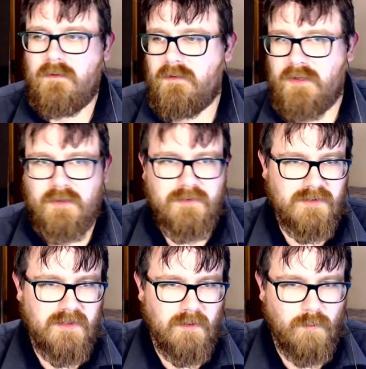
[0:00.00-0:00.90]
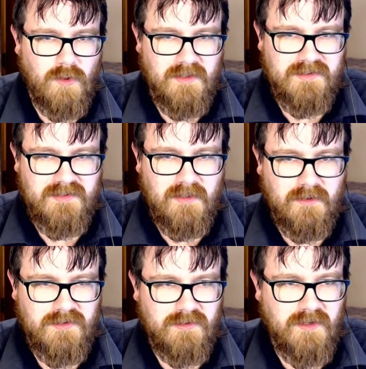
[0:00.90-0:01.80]
toast, and while it's still
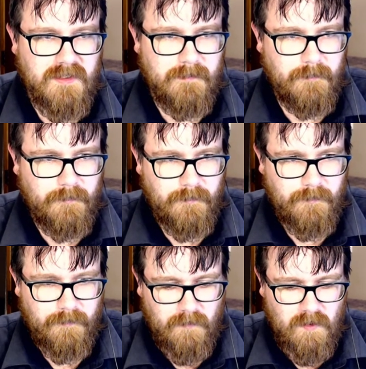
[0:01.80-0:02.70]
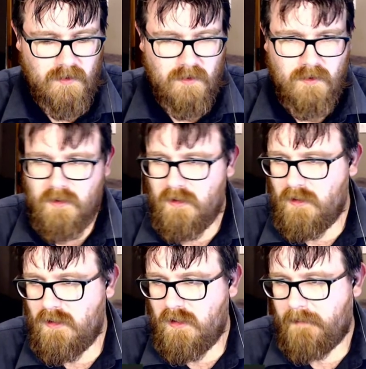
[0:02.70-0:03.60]
on screen,
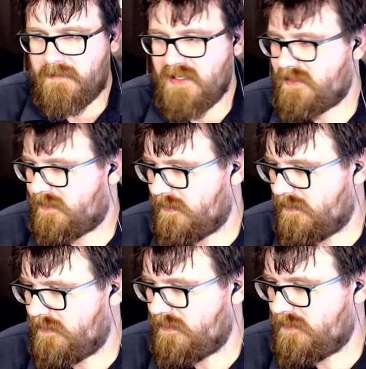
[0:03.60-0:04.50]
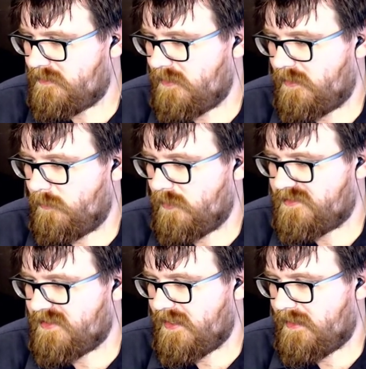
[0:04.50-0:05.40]
I'll update it. So you would have
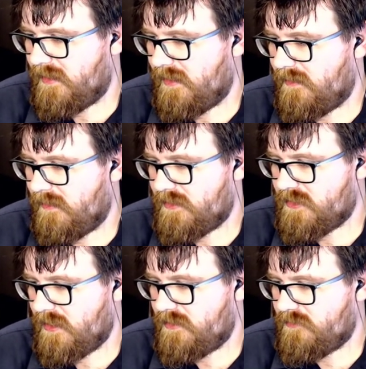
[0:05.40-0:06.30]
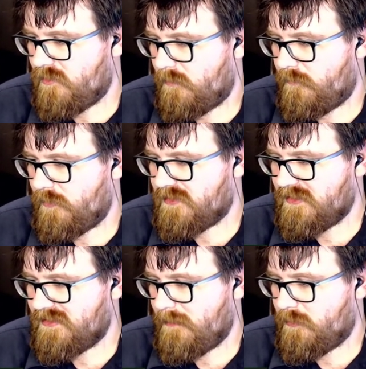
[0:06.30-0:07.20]
seen there it changed from first
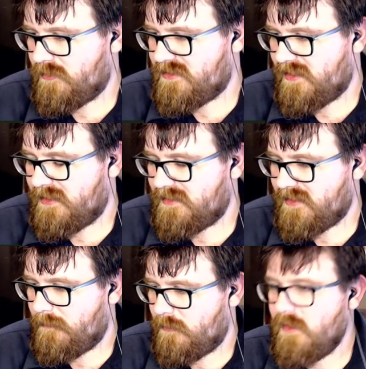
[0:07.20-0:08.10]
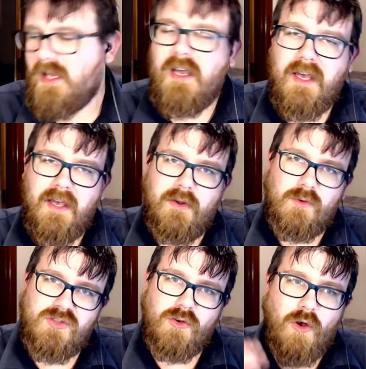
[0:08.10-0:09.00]
example to second example. It
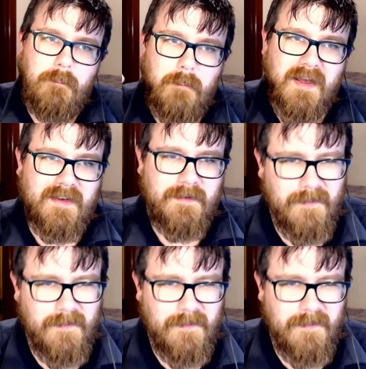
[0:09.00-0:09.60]
also got bigger,